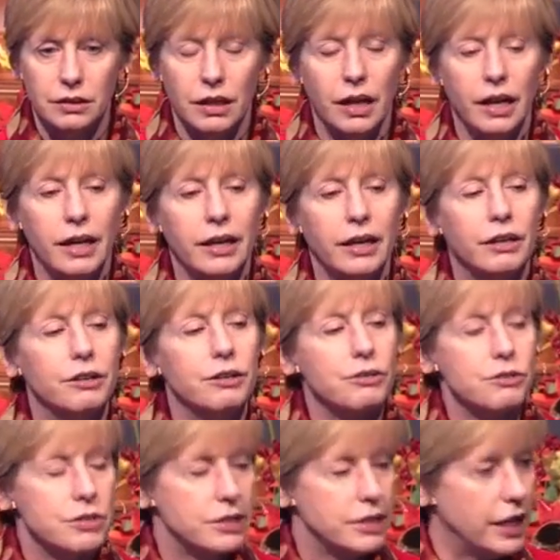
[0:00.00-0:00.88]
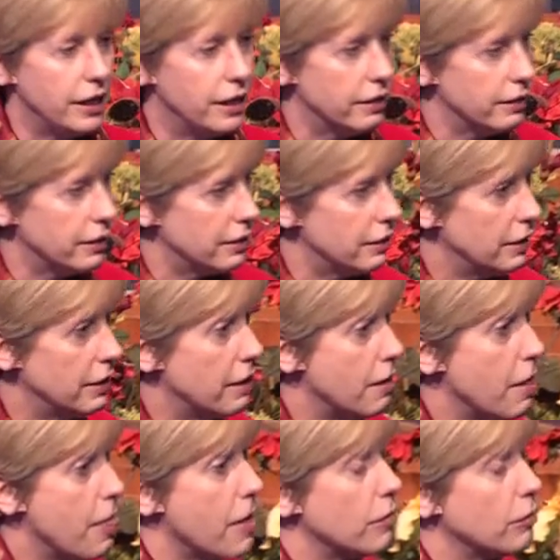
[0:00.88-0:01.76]
I understand
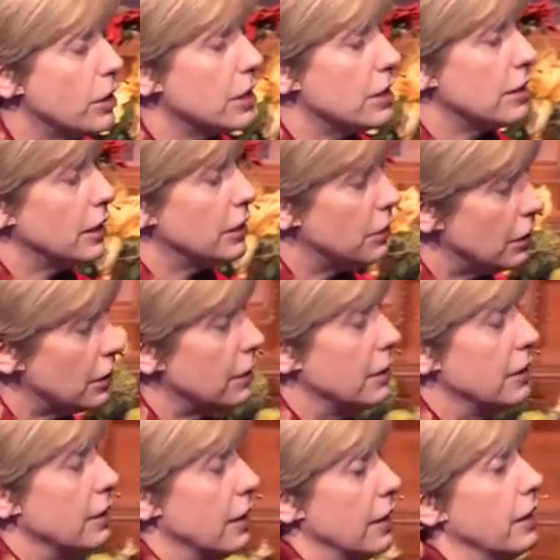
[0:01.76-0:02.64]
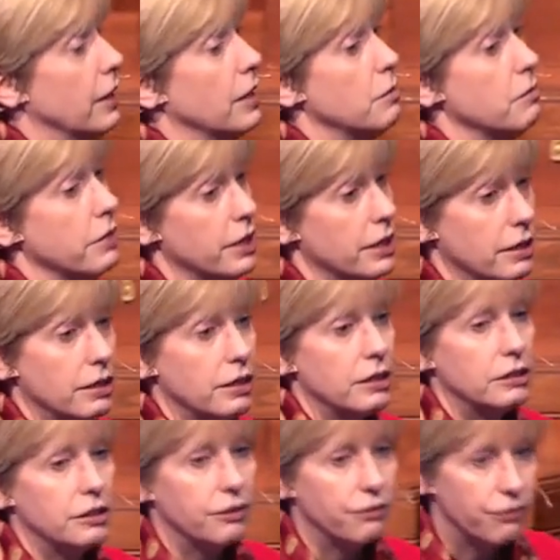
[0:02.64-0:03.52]
because I took the time
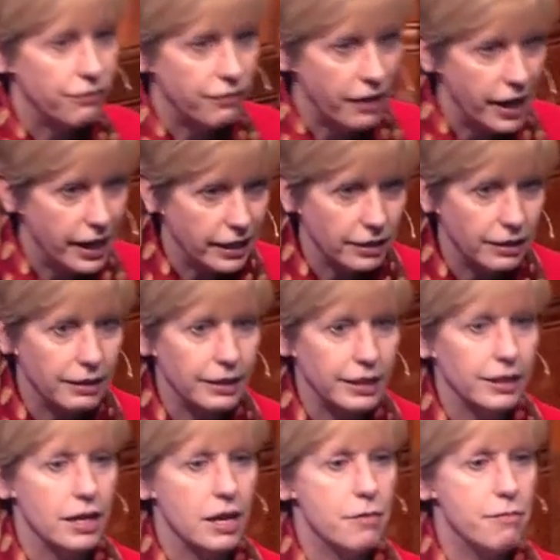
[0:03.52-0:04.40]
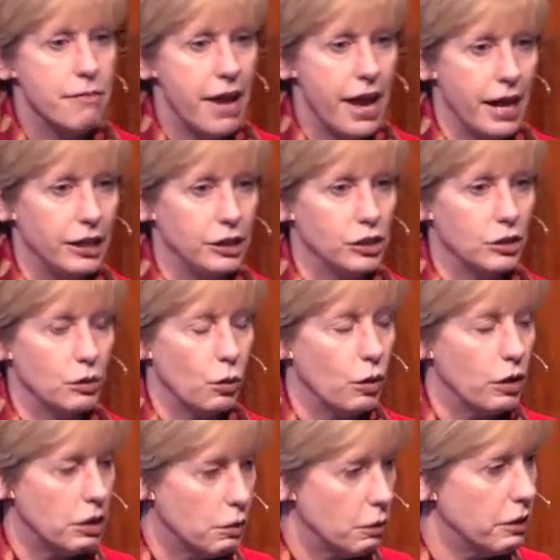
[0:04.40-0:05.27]
to finally imagine
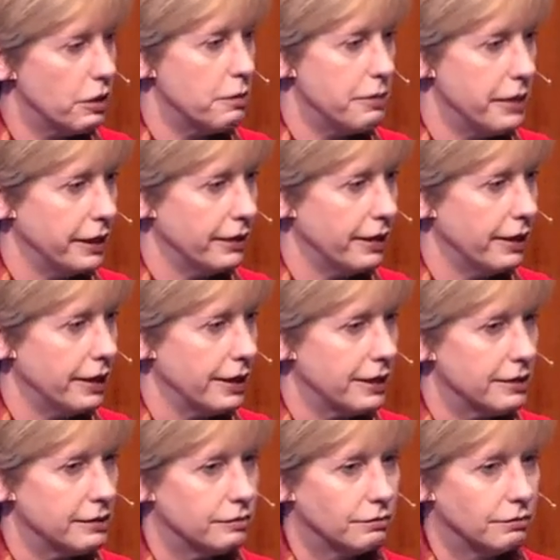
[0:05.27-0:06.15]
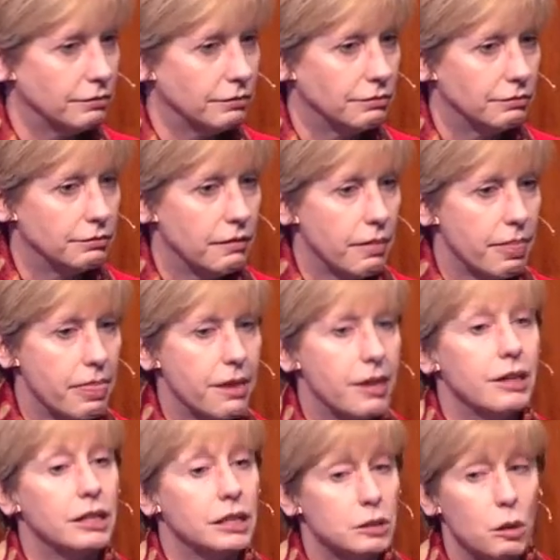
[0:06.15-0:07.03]
what it would have been like
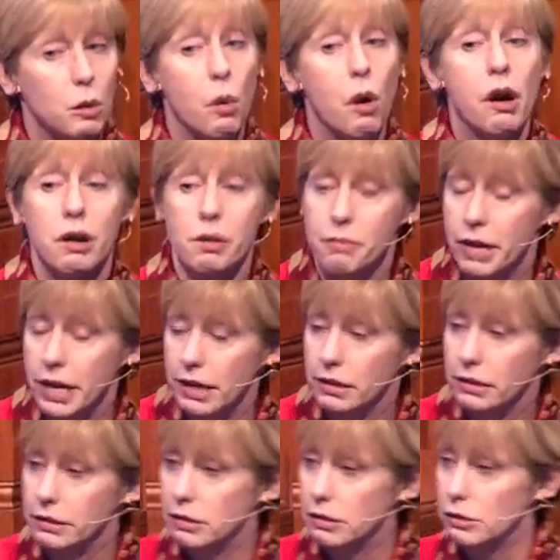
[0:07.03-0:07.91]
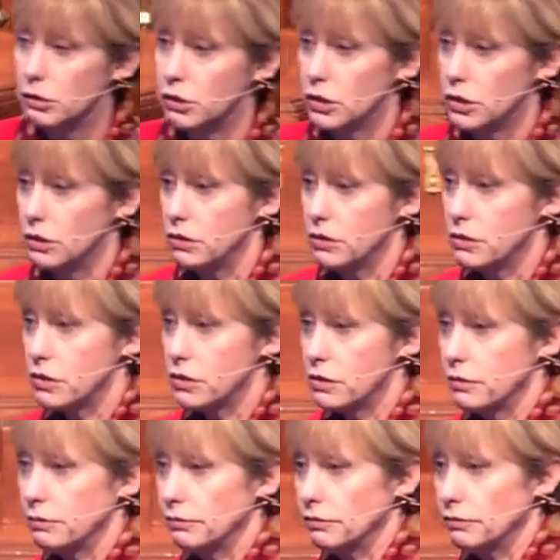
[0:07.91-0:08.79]
to walk a mile in her shoes.